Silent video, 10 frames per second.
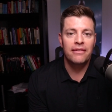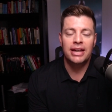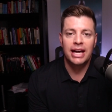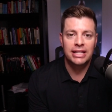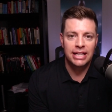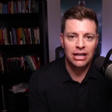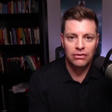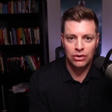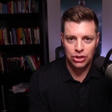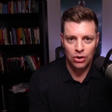an idea of
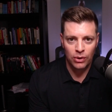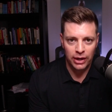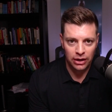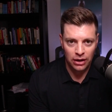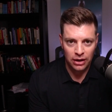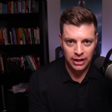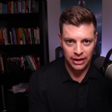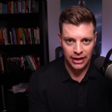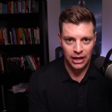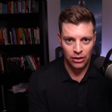what's going on in
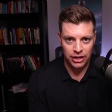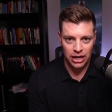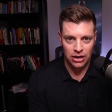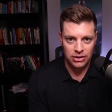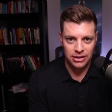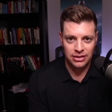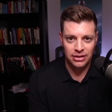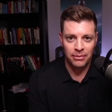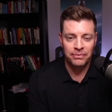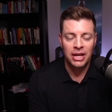the healthcare
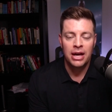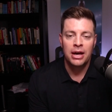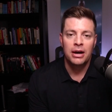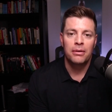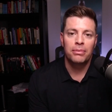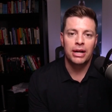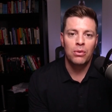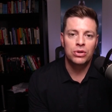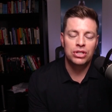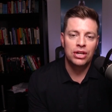system. But I
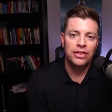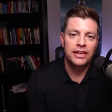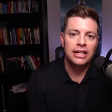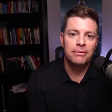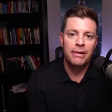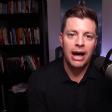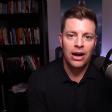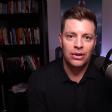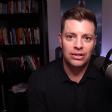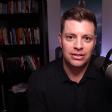want you to think
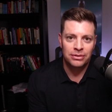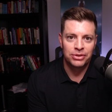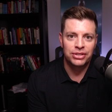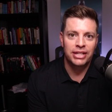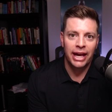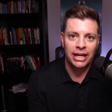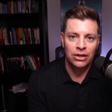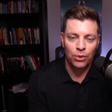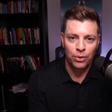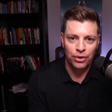about some second
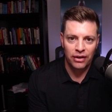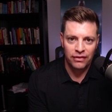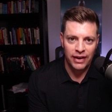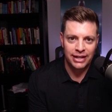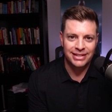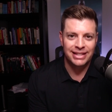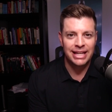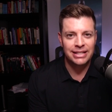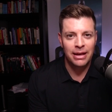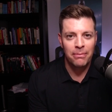order effects,
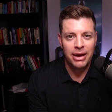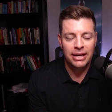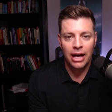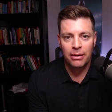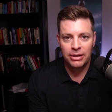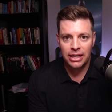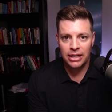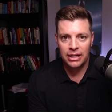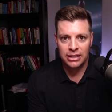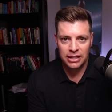things that may not
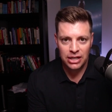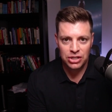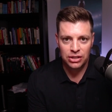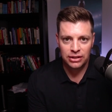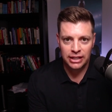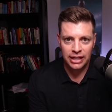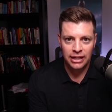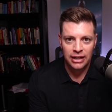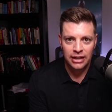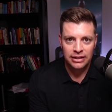be initially
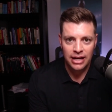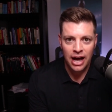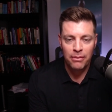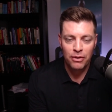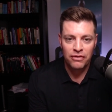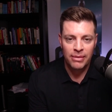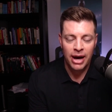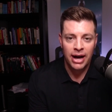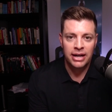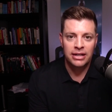top of
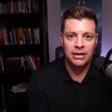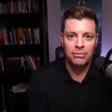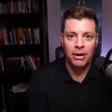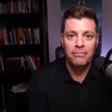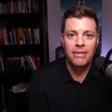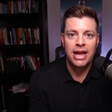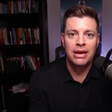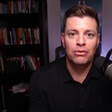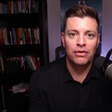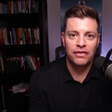mind, but
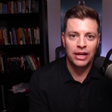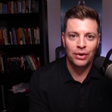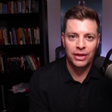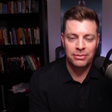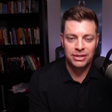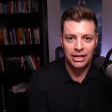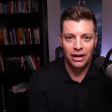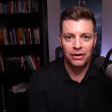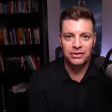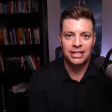may reveal
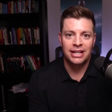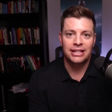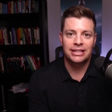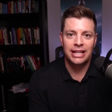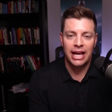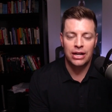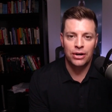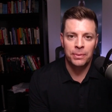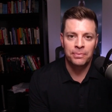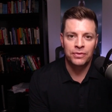themselves
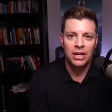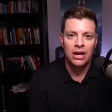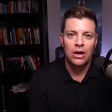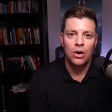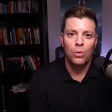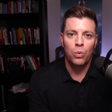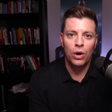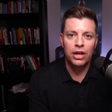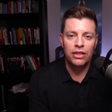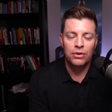later.
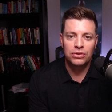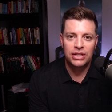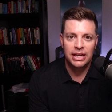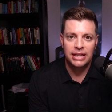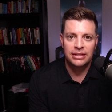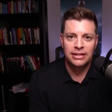One of those things